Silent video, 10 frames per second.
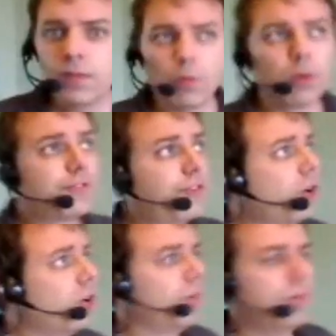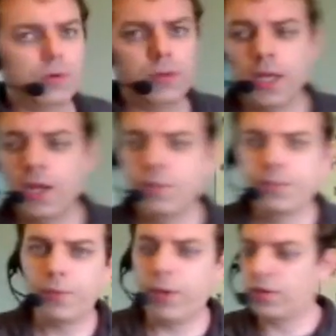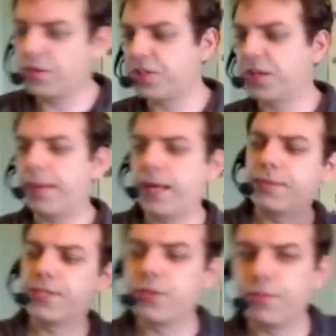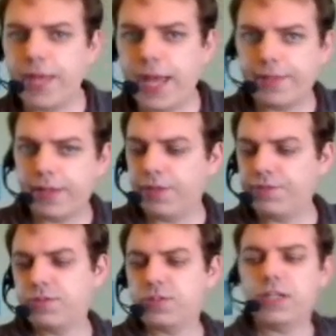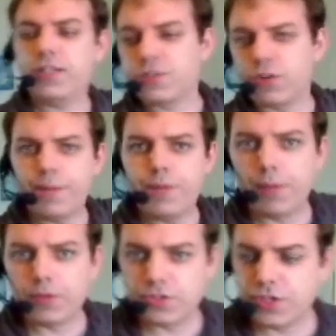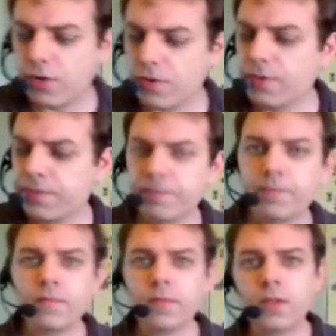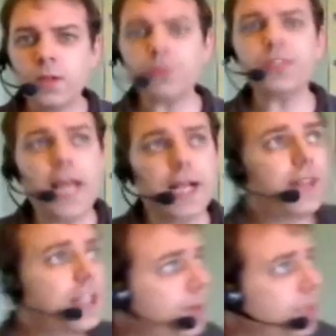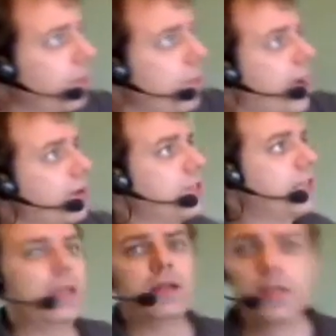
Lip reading: What for? Well, because the commandments are up there. That I've inscribed them on stone. What the hell are they doing on the mountain?